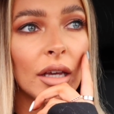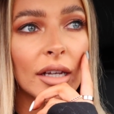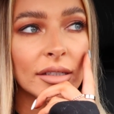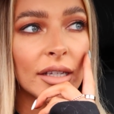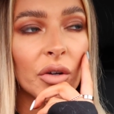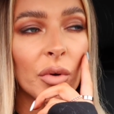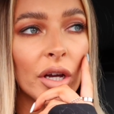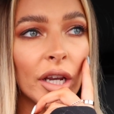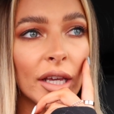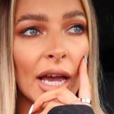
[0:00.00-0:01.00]
As I said, I
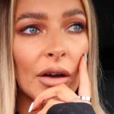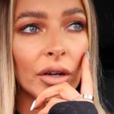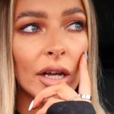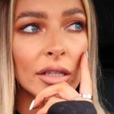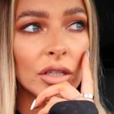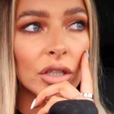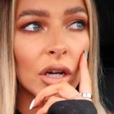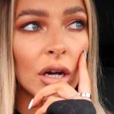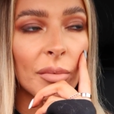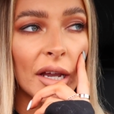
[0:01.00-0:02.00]
weren't going to get out and go into the
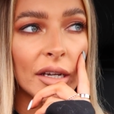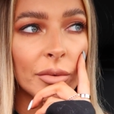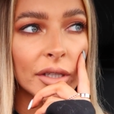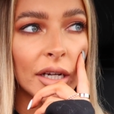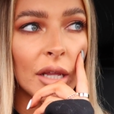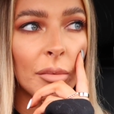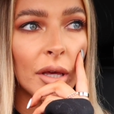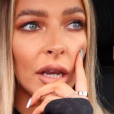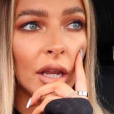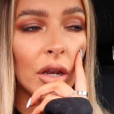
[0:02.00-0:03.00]
shop. Andy was going to nip
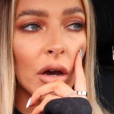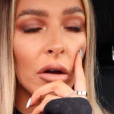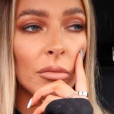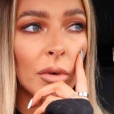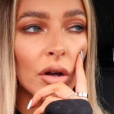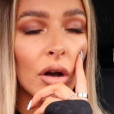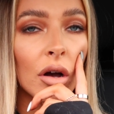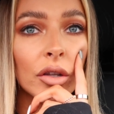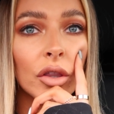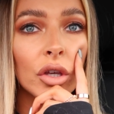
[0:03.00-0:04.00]
in, and oh my
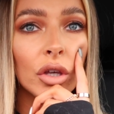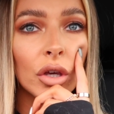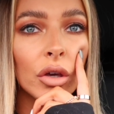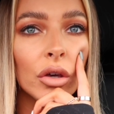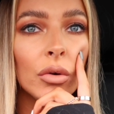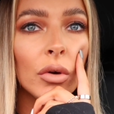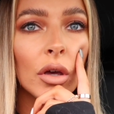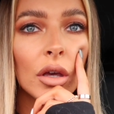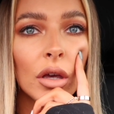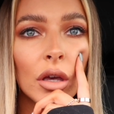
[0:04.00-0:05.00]
god, the queue
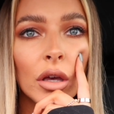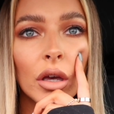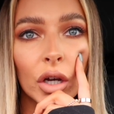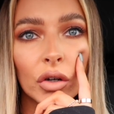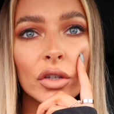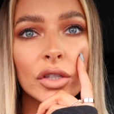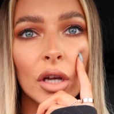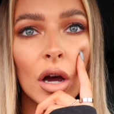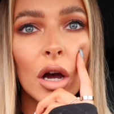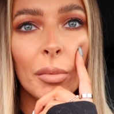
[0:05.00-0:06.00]
across
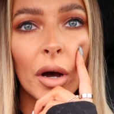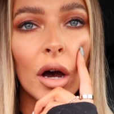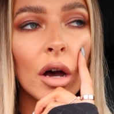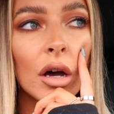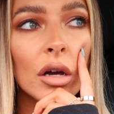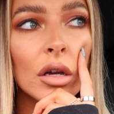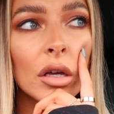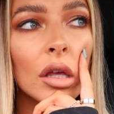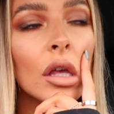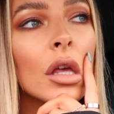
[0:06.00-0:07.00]
the car
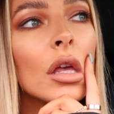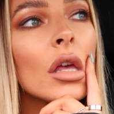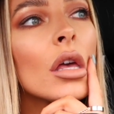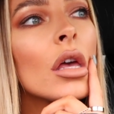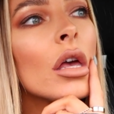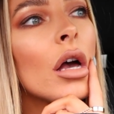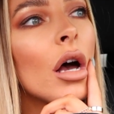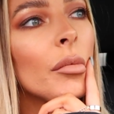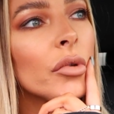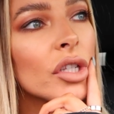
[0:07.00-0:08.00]
park.
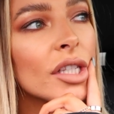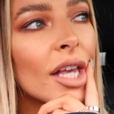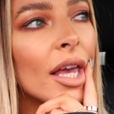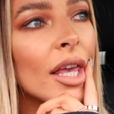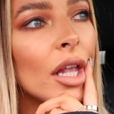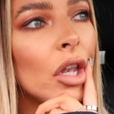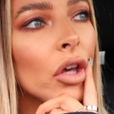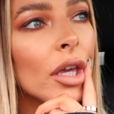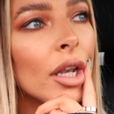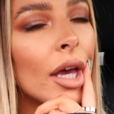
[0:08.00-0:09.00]
I'm just sat here
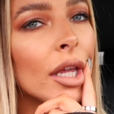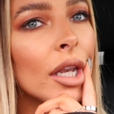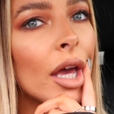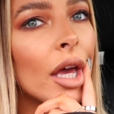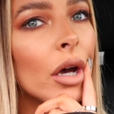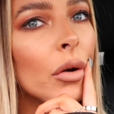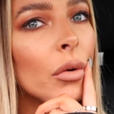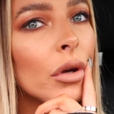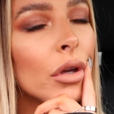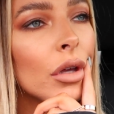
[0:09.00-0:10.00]
looking at it now.